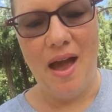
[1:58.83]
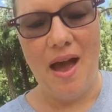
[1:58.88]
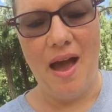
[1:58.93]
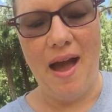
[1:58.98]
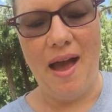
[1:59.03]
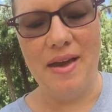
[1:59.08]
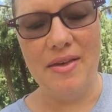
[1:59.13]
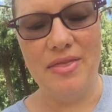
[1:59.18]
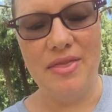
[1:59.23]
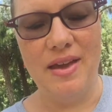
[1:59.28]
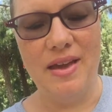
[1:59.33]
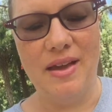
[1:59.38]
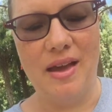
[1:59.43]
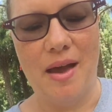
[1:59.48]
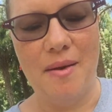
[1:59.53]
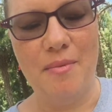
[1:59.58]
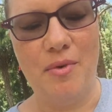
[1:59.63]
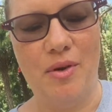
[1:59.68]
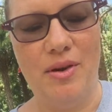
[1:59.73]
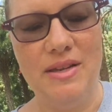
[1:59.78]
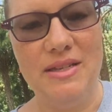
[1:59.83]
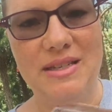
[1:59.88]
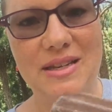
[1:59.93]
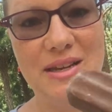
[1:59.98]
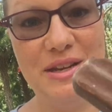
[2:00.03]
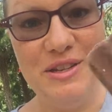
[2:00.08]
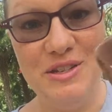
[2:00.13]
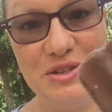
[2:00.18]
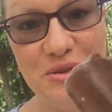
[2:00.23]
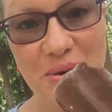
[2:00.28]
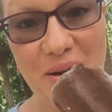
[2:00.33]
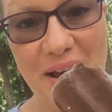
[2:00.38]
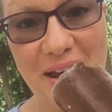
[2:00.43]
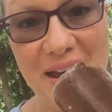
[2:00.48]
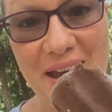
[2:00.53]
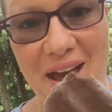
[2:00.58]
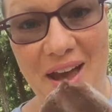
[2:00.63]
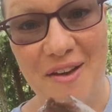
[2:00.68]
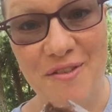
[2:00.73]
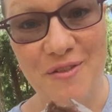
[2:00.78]
I think I'm going to
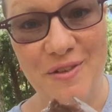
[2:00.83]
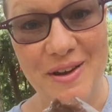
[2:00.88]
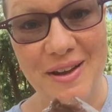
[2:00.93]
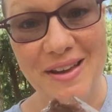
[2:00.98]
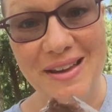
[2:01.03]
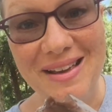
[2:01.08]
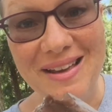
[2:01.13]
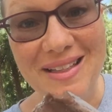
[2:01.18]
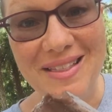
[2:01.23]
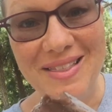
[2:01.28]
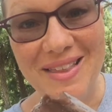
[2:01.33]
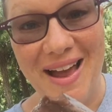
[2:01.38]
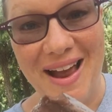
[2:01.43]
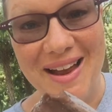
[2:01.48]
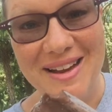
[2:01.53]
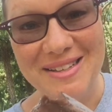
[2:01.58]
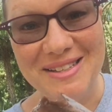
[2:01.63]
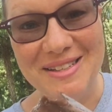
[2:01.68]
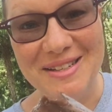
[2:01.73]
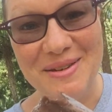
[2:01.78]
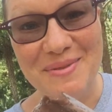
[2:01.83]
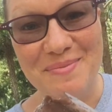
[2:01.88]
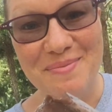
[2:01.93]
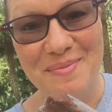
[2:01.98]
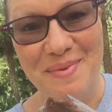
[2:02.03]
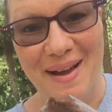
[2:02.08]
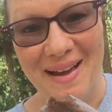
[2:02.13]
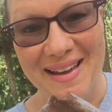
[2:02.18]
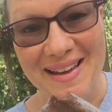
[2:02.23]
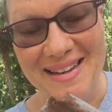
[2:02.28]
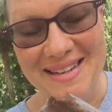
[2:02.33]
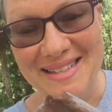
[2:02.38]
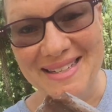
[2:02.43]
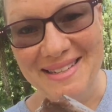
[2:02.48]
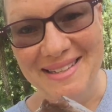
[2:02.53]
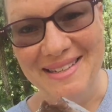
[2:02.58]
enjoy every last bite.